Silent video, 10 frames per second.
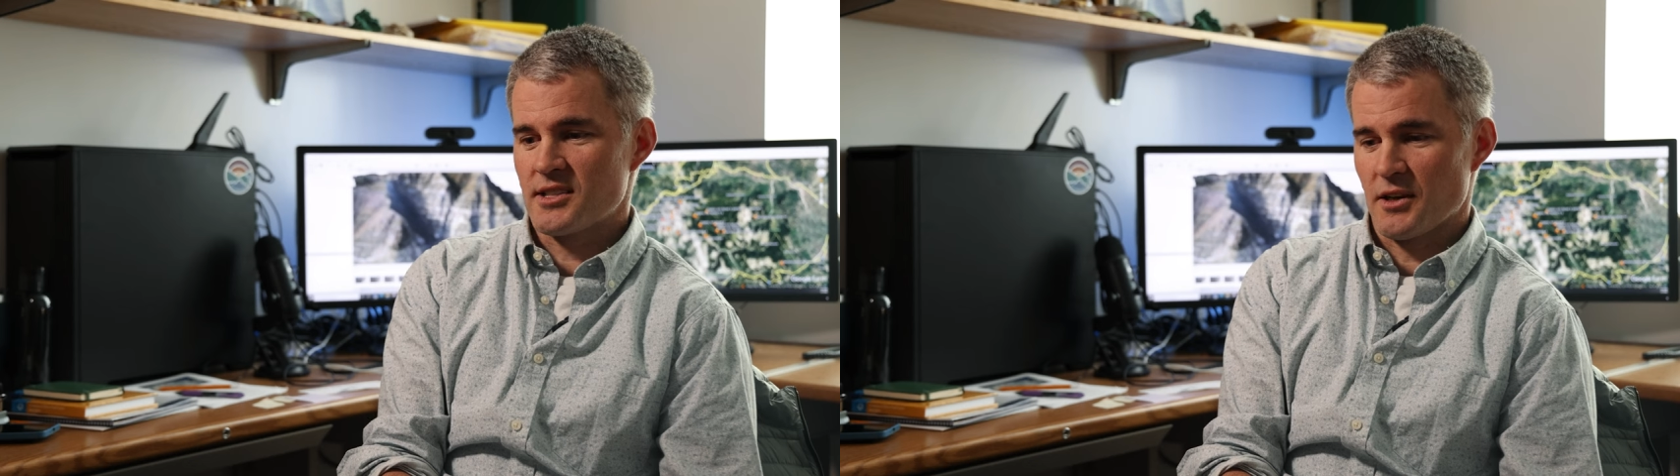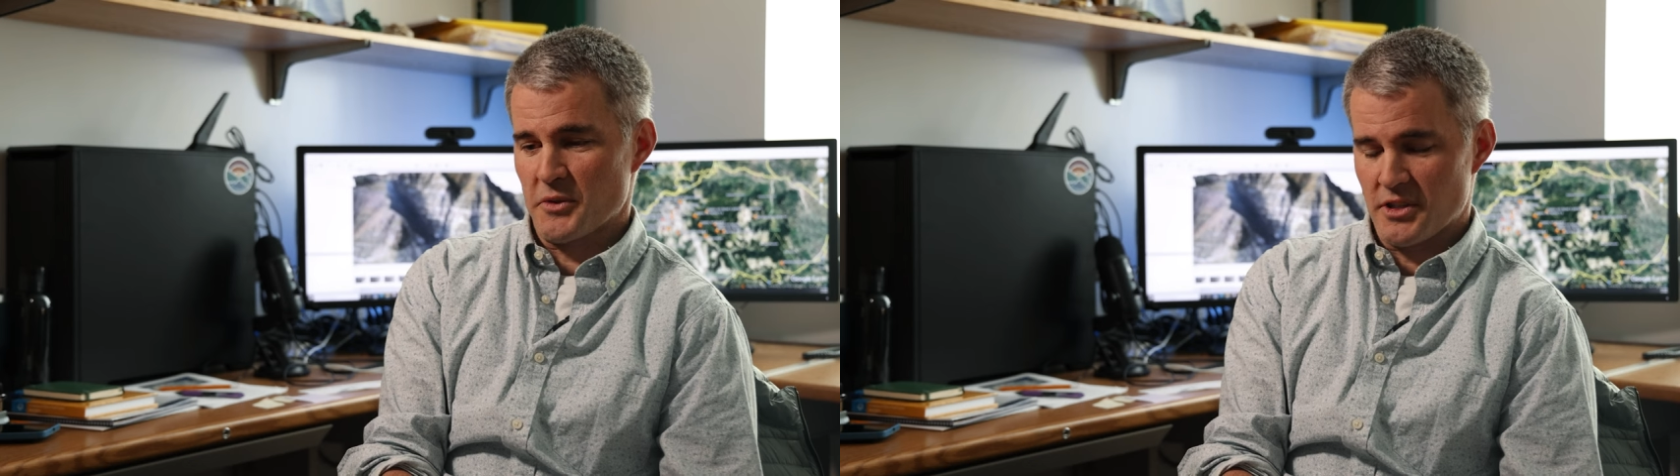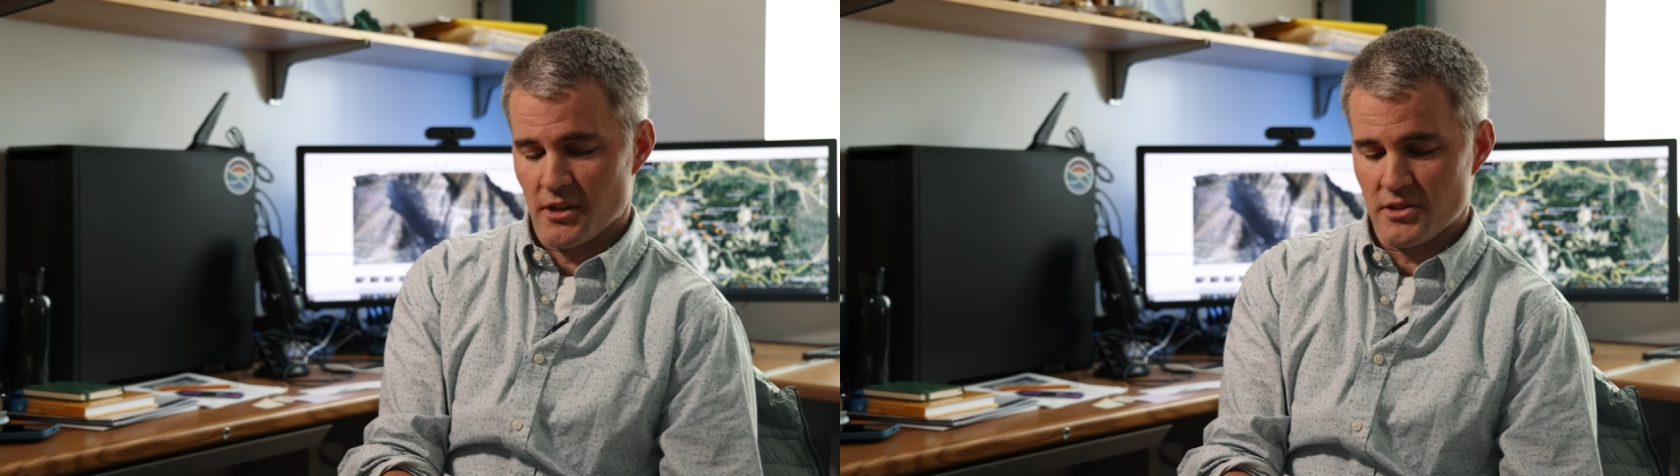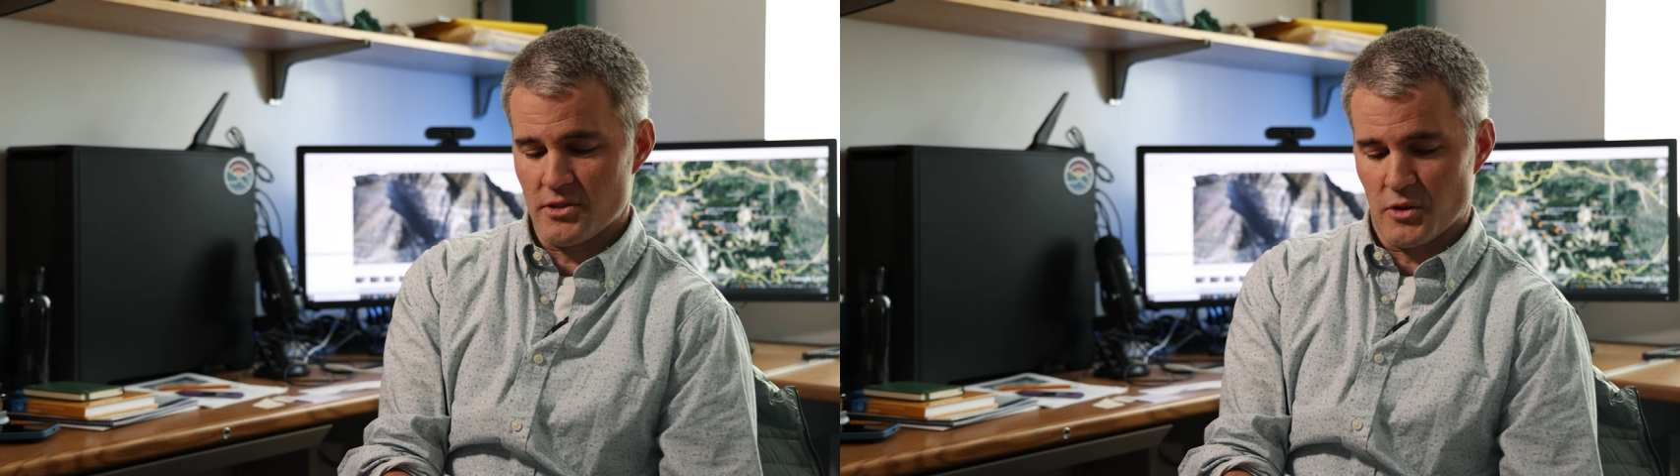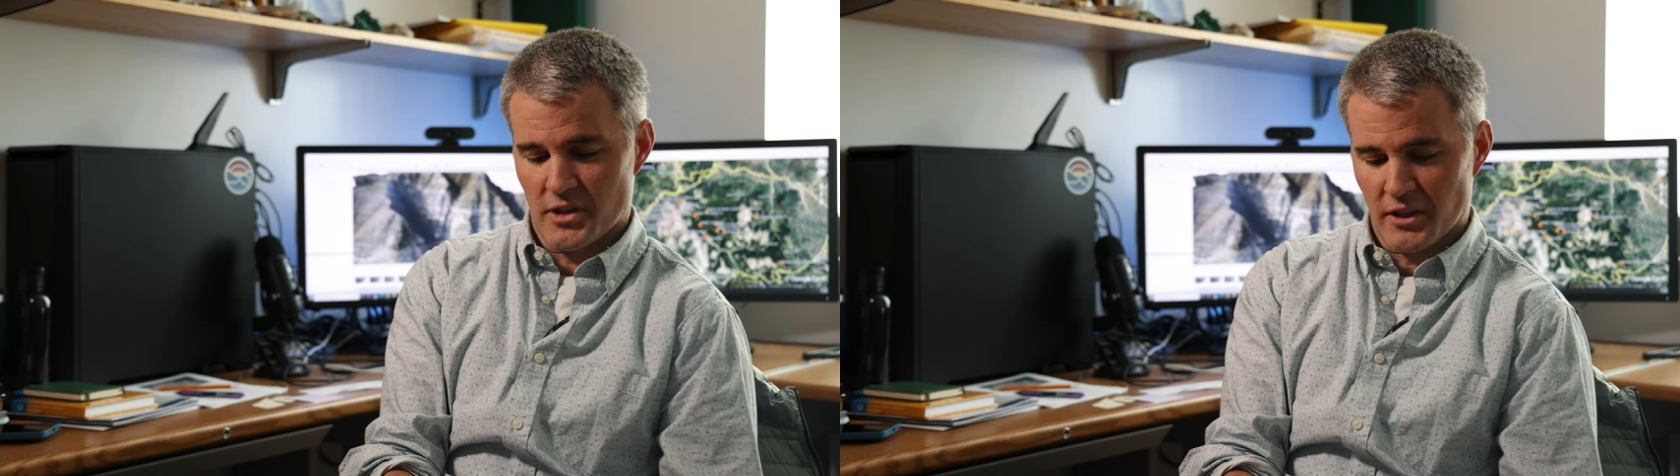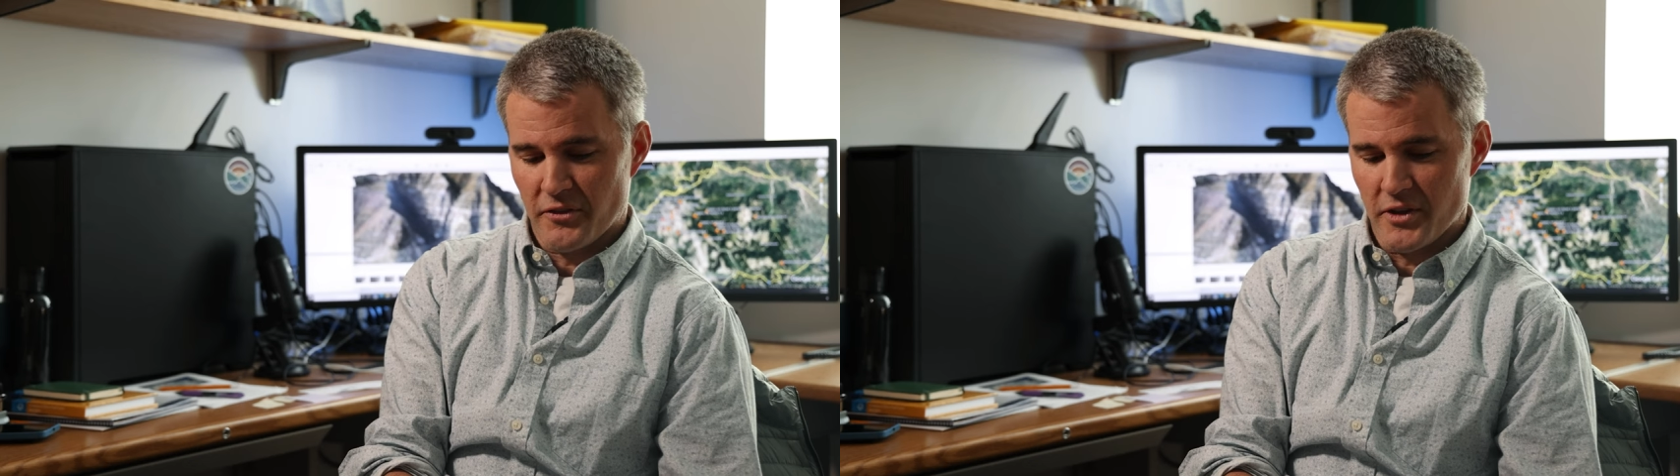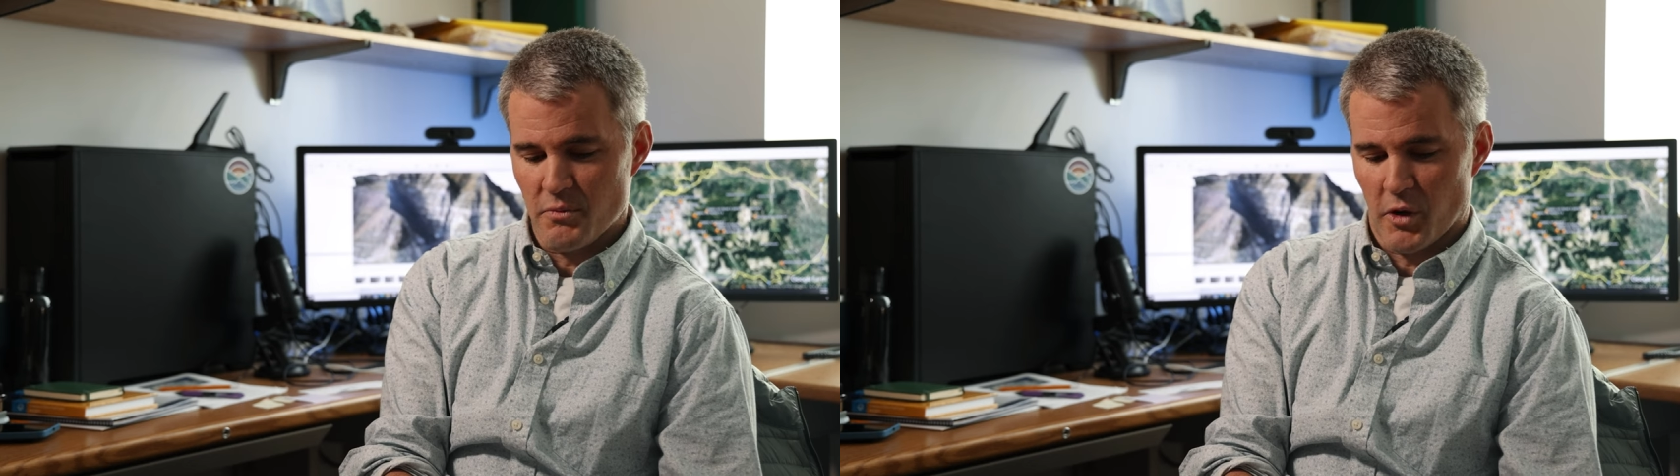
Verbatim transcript: sedimentology stratigraphy